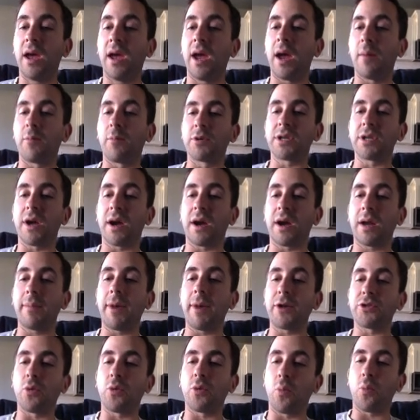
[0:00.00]
And we're talking
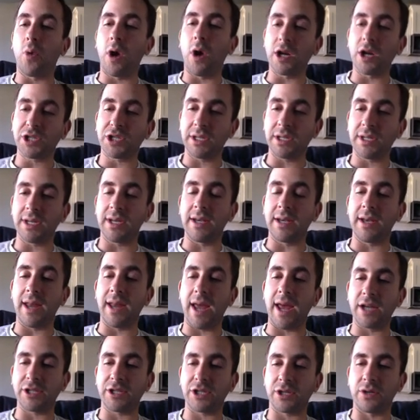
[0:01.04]
about the Washington
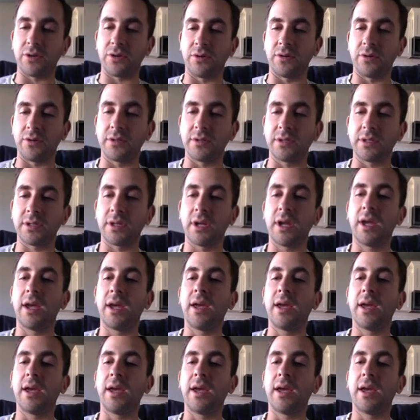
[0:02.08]
Nationals